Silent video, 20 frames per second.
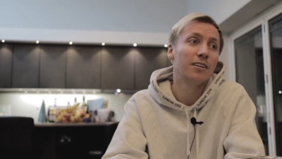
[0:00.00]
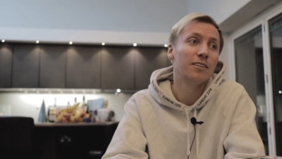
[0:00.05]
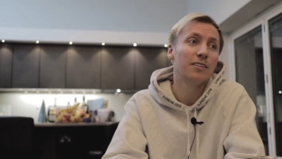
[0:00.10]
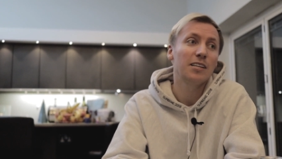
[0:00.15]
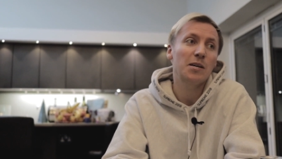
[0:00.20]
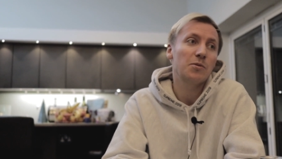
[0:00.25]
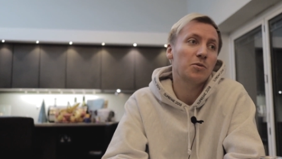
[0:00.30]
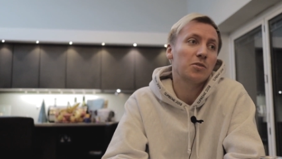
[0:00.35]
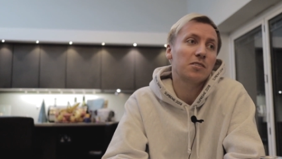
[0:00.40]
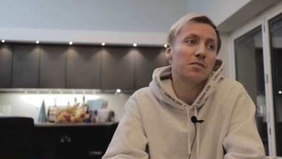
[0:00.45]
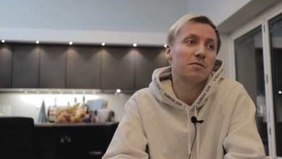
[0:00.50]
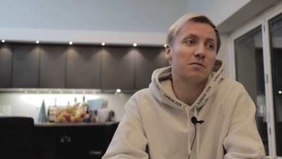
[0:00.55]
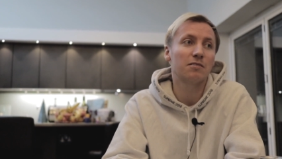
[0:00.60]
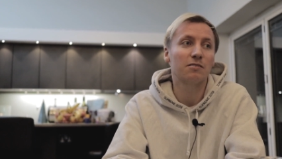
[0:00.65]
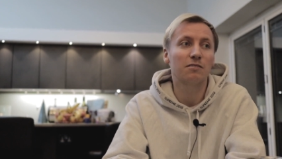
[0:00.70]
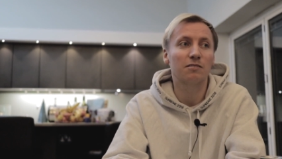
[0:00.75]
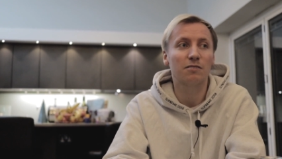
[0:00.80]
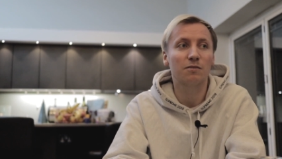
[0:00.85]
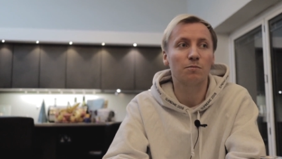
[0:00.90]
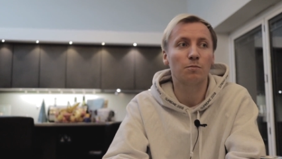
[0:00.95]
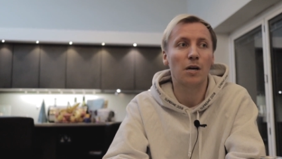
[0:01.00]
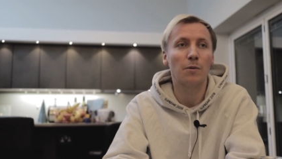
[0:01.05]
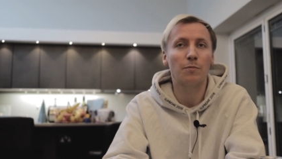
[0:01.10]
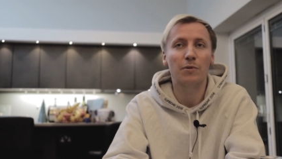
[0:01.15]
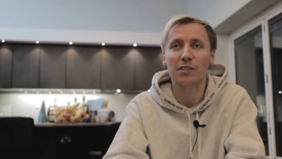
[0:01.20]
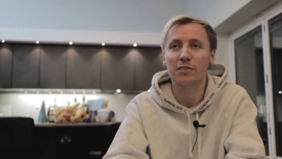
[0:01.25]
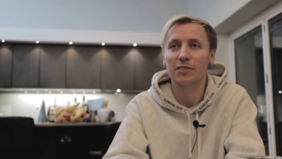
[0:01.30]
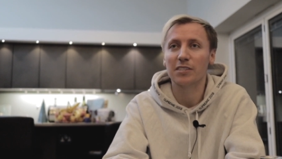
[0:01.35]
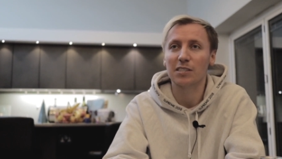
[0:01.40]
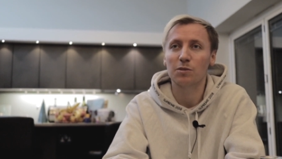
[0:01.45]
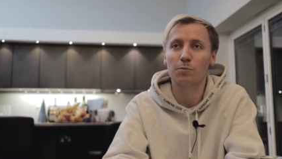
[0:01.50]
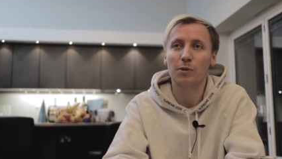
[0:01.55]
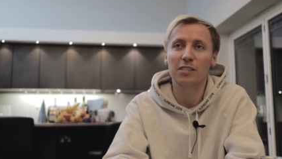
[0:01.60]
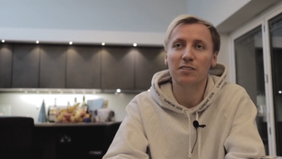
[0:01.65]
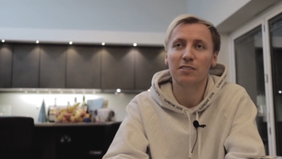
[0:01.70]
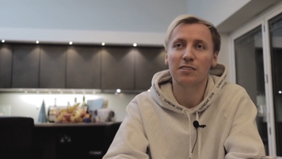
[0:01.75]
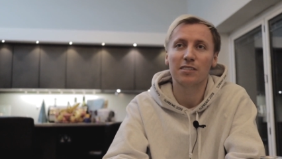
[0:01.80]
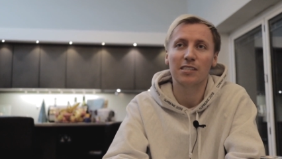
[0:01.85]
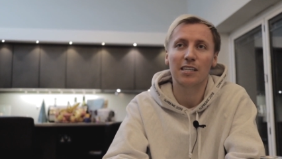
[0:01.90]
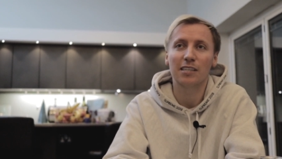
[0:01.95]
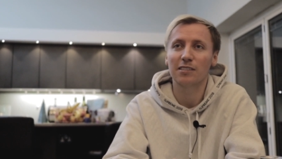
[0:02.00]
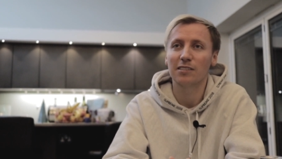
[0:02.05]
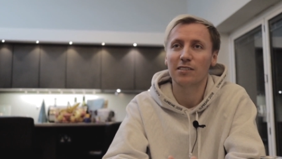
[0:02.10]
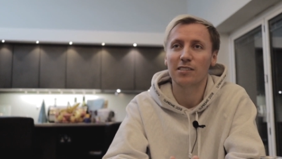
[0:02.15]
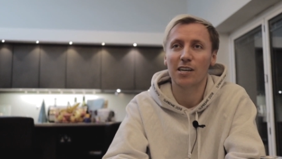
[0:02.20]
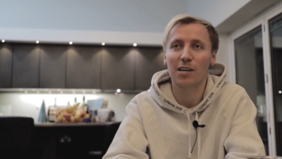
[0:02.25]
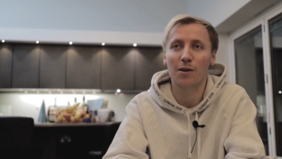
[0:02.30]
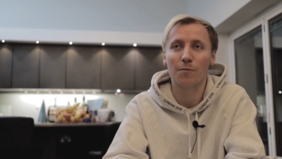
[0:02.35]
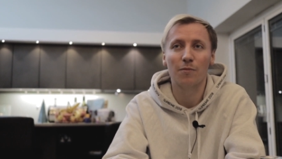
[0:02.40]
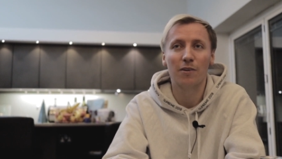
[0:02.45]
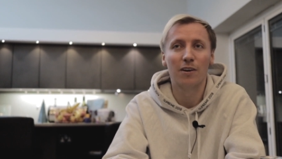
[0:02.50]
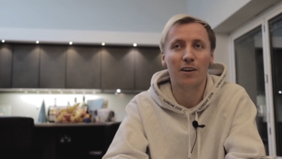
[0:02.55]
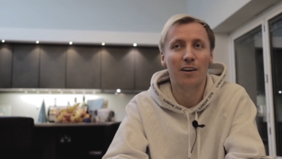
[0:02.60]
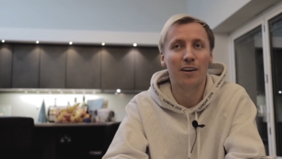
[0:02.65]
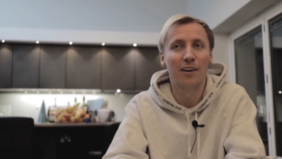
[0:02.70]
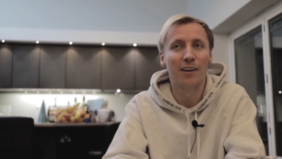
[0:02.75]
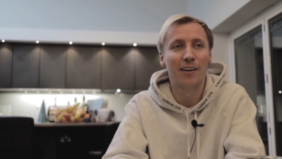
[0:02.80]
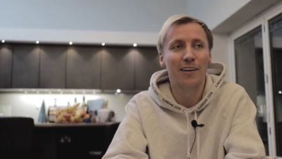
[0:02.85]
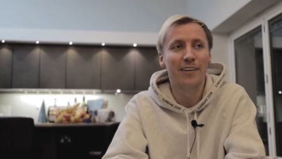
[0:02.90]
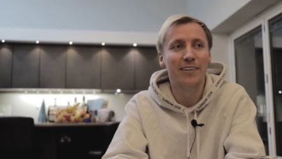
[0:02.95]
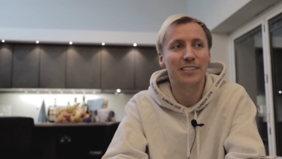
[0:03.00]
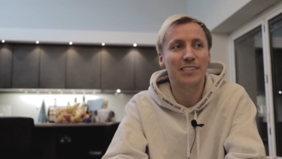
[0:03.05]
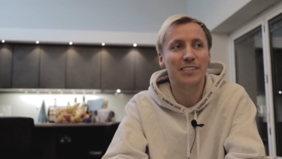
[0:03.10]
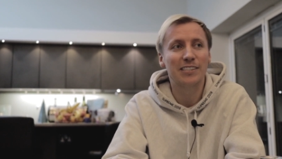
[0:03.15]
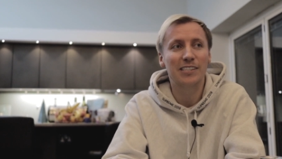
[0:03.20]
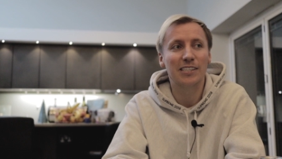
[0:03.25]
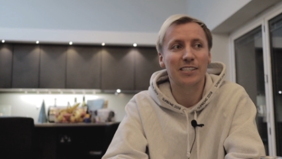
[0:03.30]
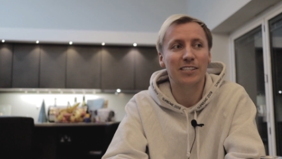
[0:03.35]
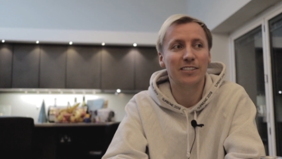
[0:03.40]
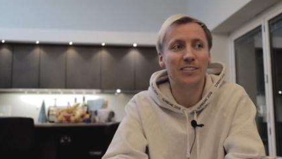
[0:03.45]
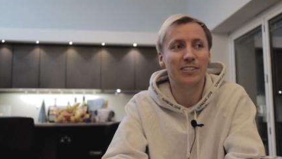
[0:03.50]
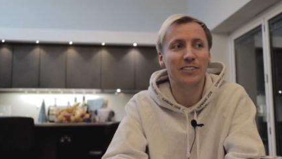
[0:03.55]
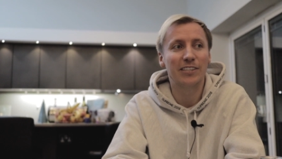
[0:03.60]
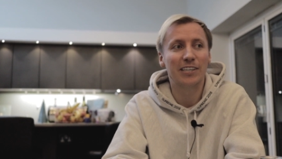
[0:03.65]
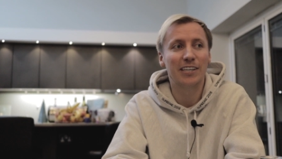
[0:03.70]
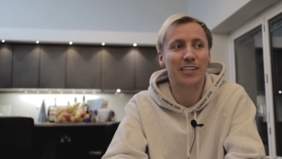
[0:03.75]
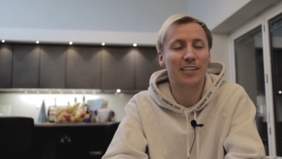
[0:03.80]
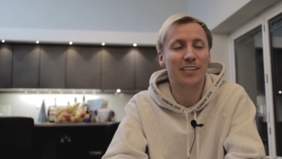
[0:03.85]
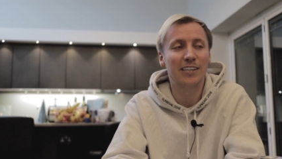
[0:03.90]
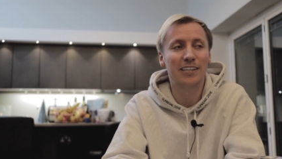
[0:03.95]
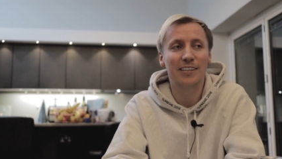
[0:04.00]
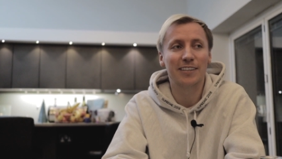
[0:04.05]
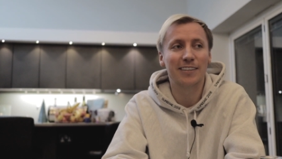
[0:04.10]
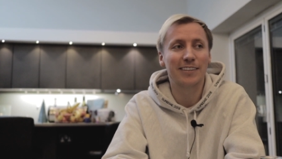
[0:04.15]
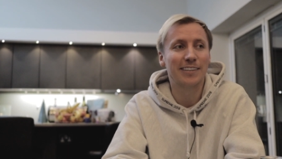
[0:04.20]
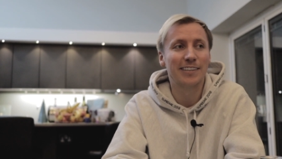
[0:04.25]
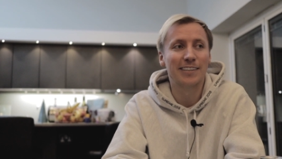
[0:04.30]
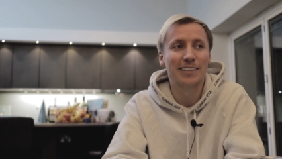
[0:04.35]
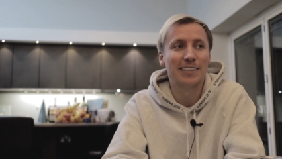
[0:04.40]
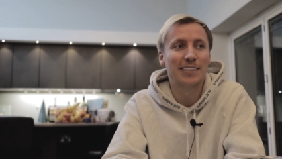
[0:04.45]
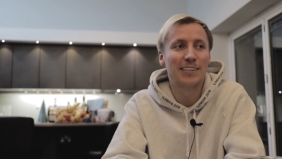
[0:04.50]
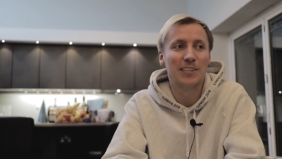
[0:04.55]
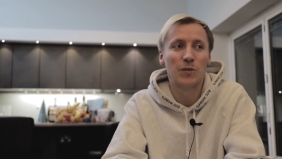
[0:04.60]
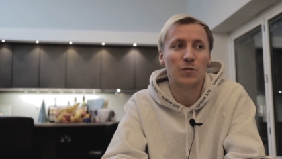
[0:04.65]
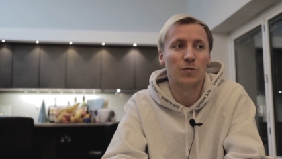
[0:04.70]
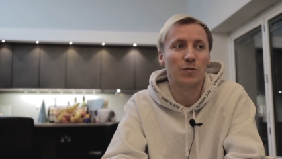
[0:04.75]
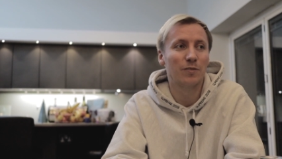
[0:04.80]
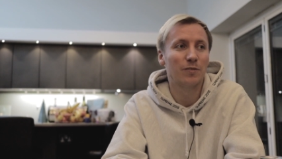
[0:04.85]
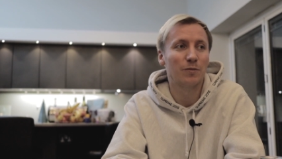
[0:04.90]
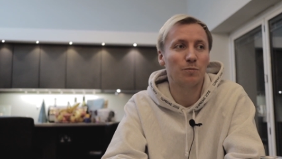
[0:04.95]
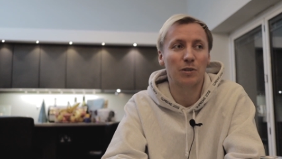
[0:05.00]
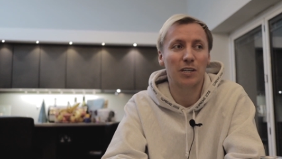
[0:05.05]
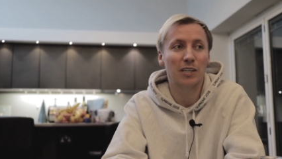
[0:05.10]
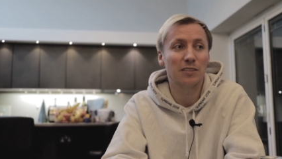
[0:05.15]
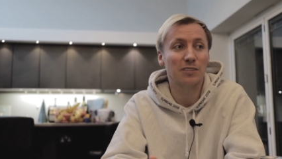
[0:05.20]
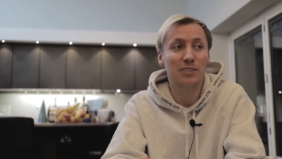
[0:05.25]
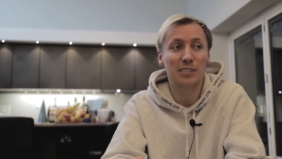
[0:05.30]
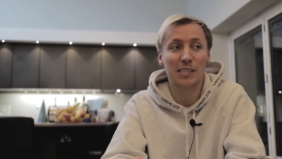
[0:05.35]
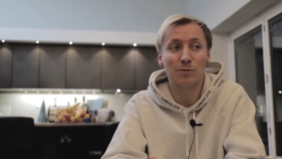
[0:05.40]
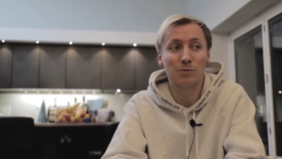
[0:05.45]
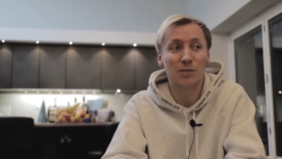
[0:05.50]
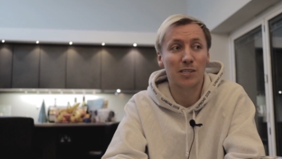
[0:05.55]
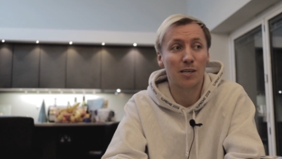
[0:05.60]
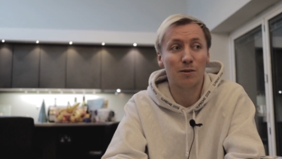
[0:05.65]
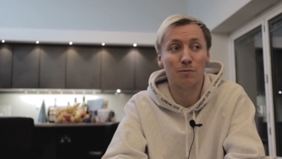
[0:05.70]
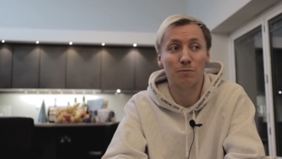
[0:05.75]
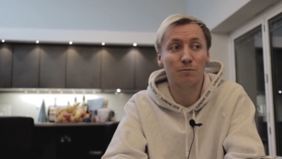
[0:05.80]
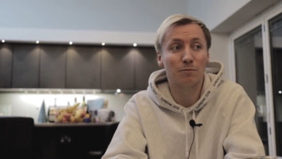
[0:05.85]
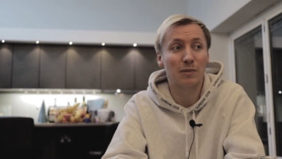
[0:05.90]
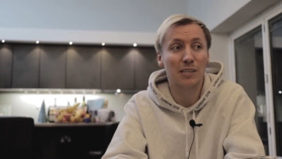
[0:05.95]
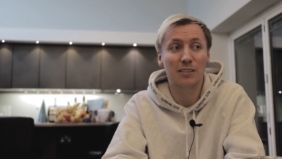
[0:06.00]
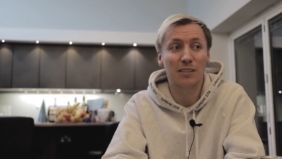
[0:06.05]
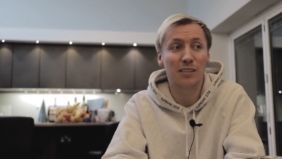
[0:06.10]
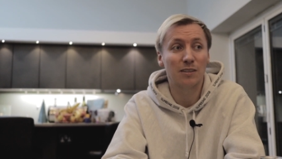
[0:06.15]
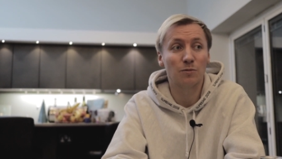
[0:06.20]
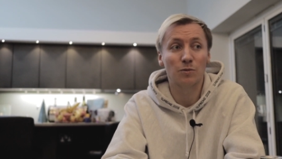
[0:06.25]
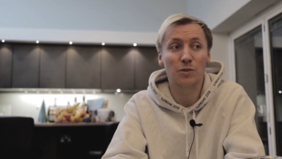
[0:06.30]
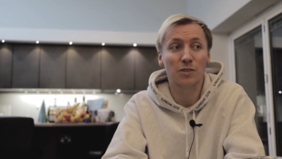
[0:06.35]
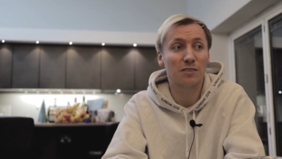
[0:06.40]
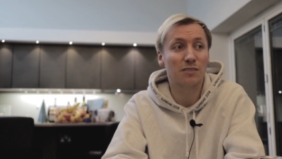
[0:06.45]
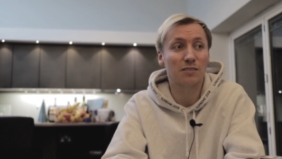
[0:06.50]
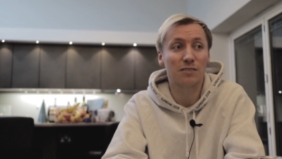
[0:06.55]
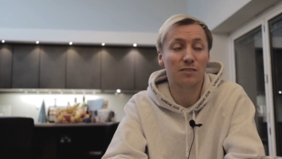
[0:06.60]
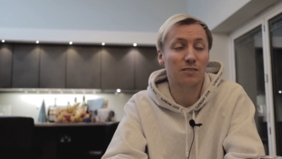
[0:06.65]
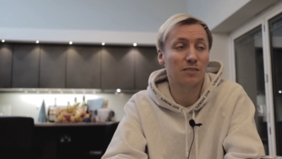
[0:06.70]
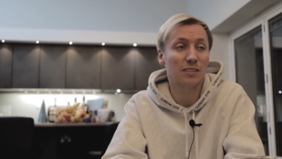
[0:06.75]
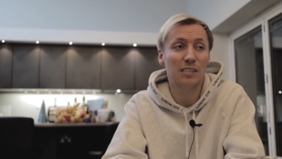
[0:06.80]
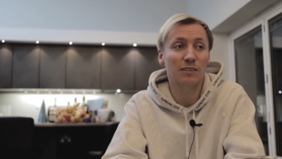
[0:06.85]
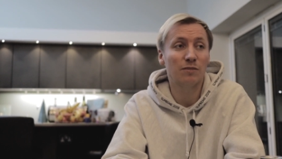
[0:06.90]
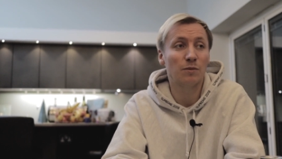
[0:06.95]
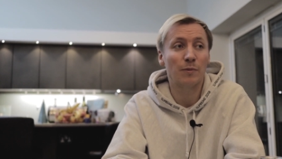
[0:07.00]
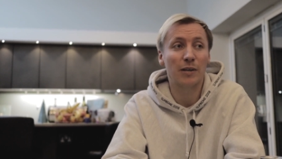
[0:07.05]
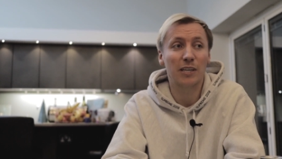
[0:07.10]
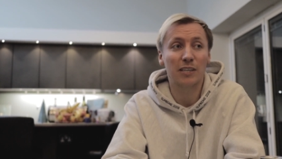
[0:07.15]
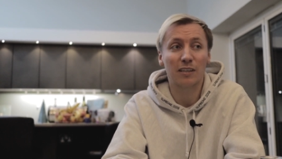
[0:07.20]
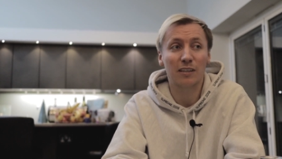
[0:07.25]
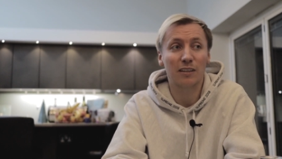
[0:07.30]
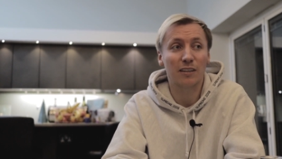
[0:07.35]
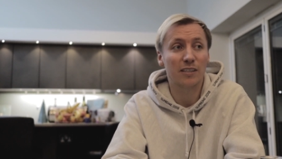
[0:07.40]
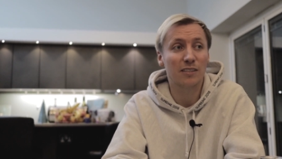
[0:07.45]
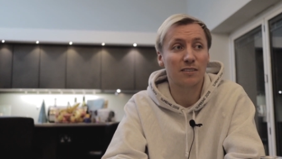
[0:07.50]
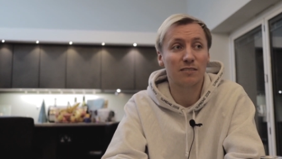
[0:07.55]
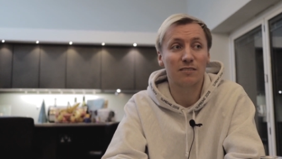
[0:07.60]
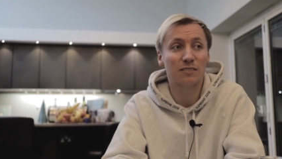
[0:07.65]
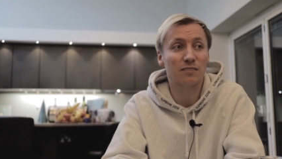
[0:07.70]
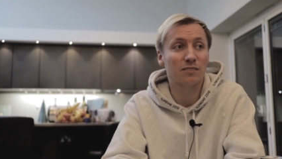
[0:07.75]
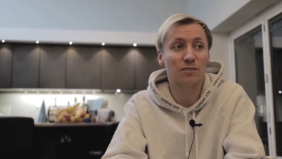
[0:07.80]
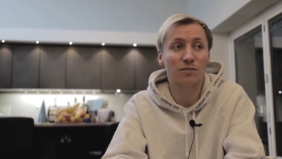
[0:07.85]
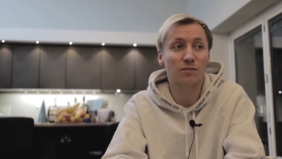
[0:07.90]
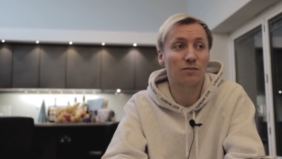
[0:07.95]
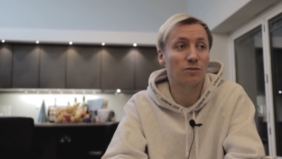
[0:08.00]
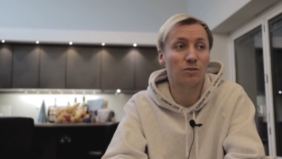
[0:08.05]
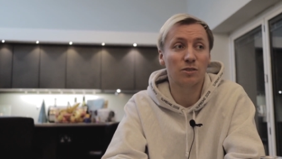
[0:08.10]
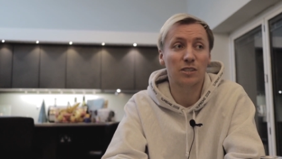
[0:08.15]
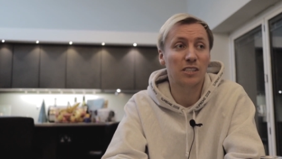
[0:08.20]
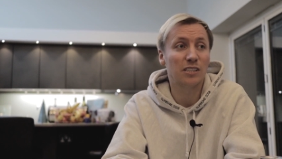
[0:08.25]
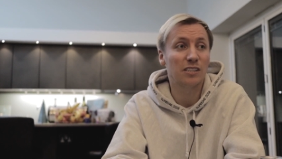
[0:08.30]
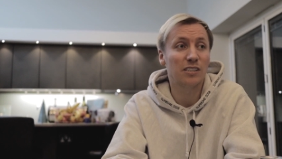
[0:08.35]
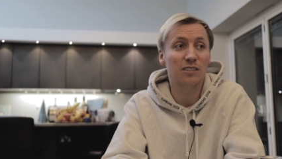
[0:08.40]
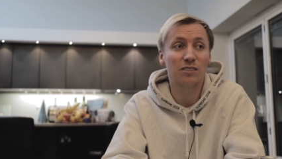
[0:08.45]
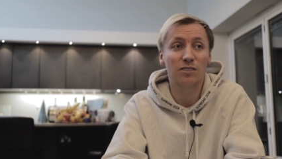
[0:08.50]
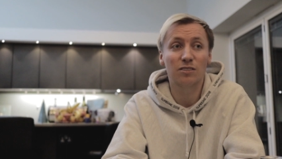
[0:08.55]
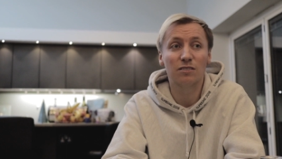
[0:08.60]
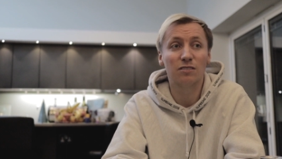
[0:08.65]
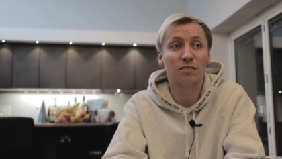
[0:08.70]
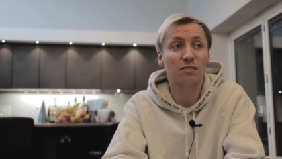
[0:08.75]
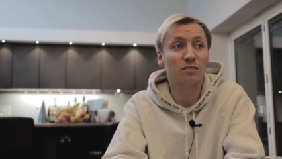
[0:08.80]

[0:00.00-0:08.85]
That was my biggest expenses at the time. So, but at the same time back then was even making like $20,000 to